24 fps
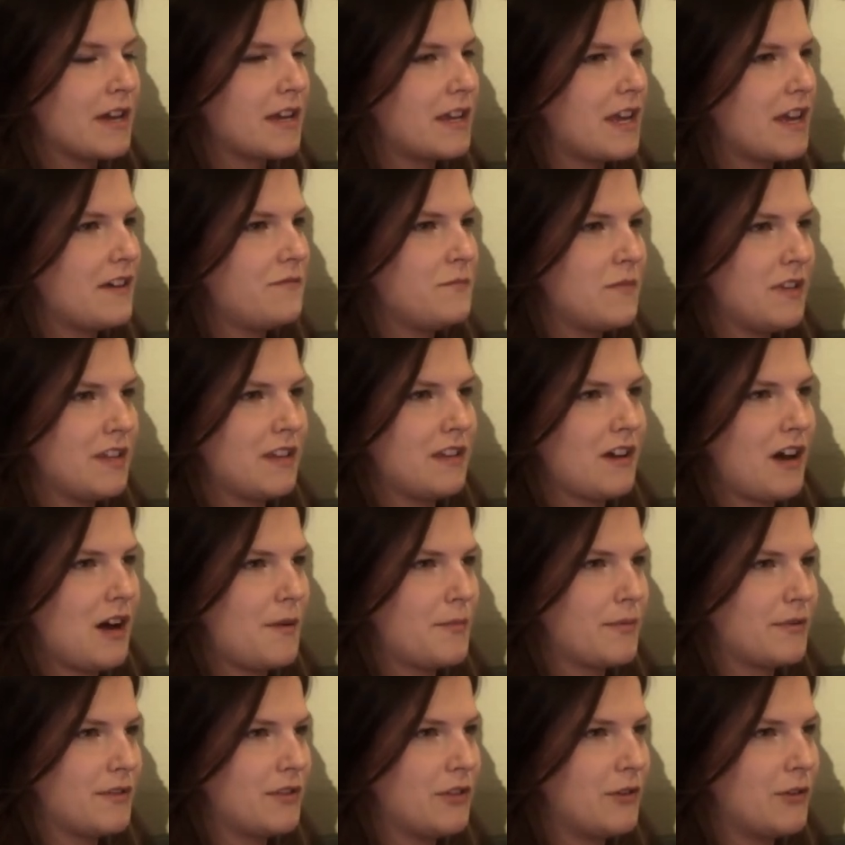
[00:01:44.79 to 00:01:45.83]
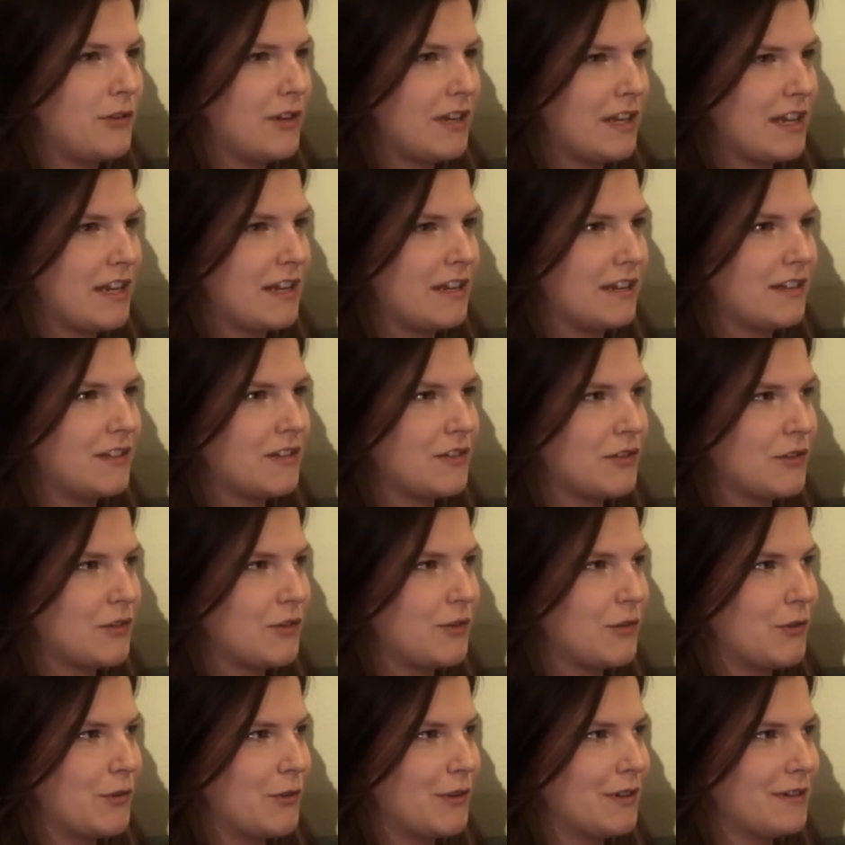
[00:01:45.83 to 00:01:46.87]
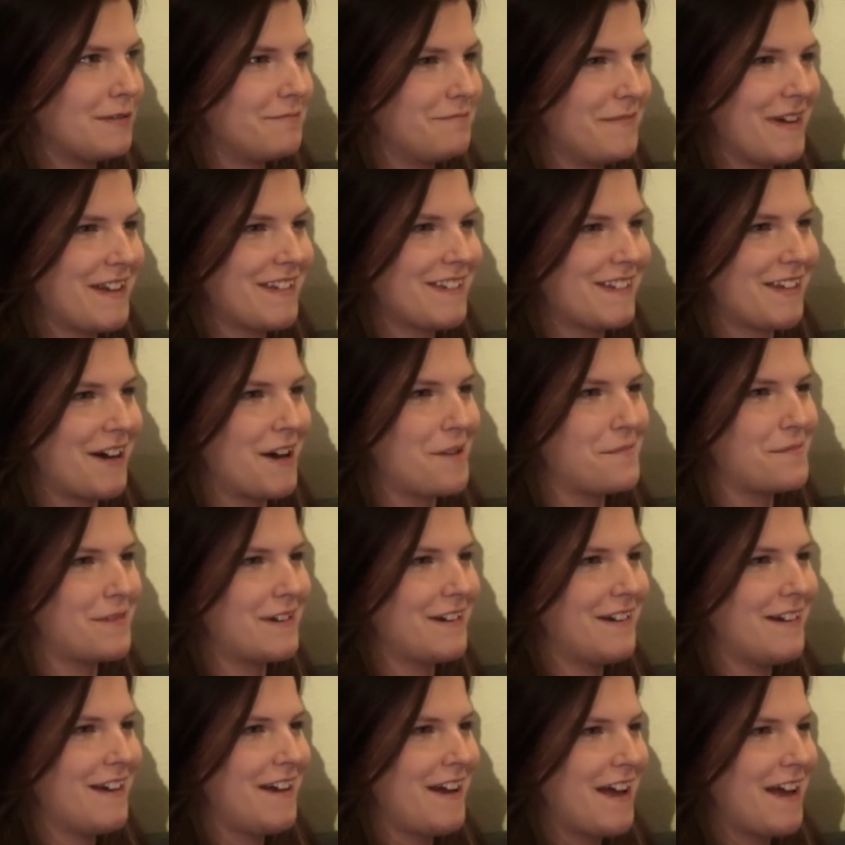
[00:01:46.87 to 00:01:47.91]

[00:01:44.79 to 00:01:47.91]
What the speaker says: gave me the opportunity to mess up